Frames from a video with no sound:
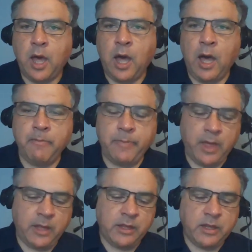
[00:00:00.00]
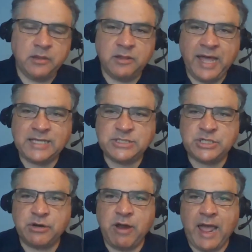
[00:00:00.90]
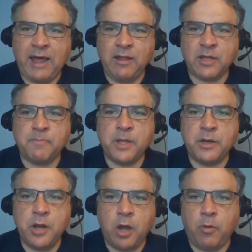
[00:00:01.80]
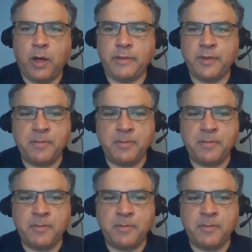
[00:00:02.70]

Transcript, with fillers: Um, uh, last year, Alek Manoah.